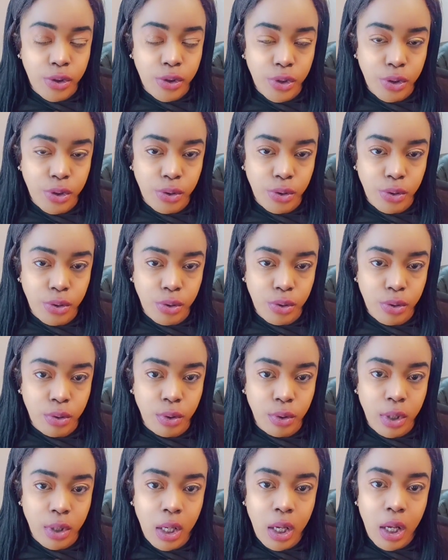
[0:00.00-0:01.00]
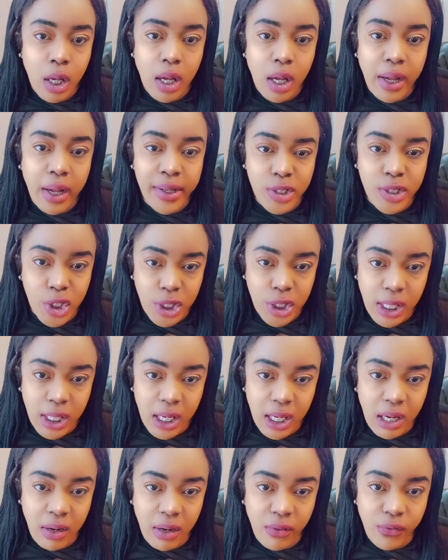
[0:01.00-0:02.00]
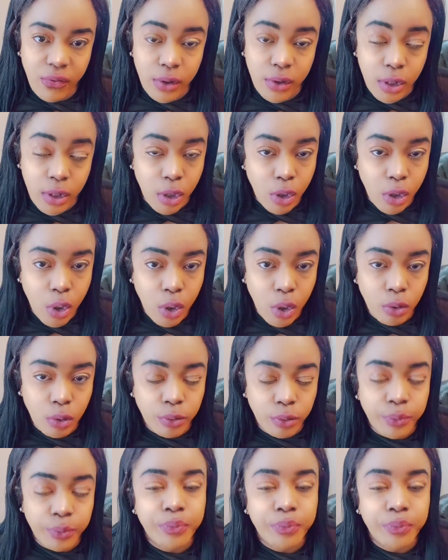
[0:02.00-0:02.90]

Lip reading: to achieve your goal.